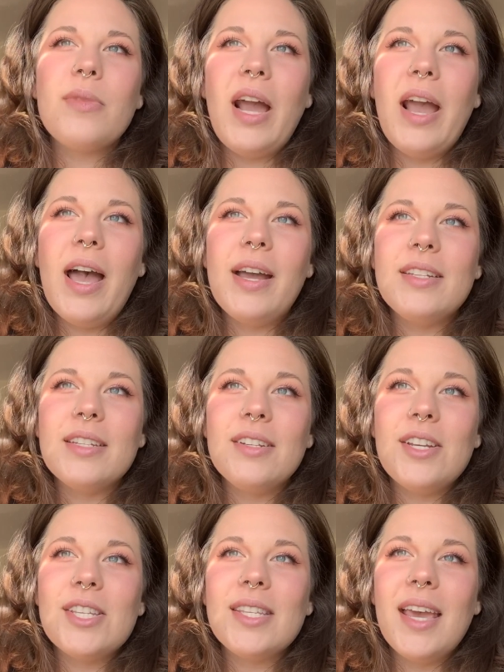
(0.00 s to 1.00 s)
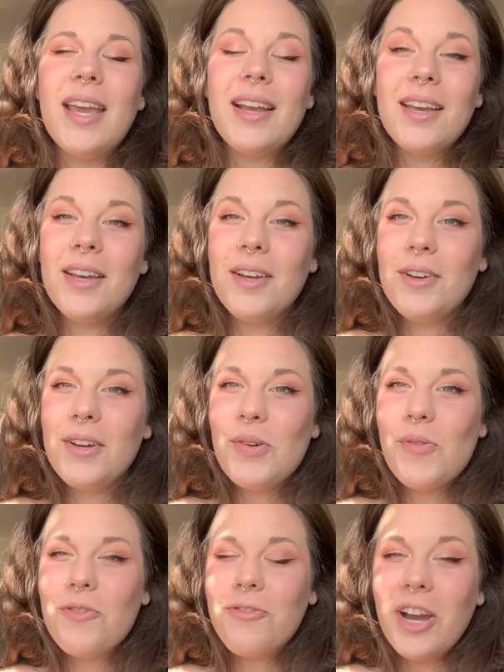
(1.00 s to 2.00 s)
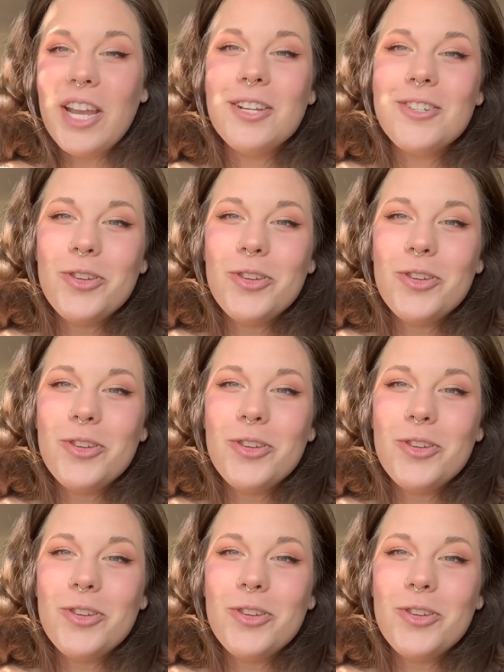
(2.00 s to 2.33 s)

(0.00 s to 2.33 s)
had to just like fight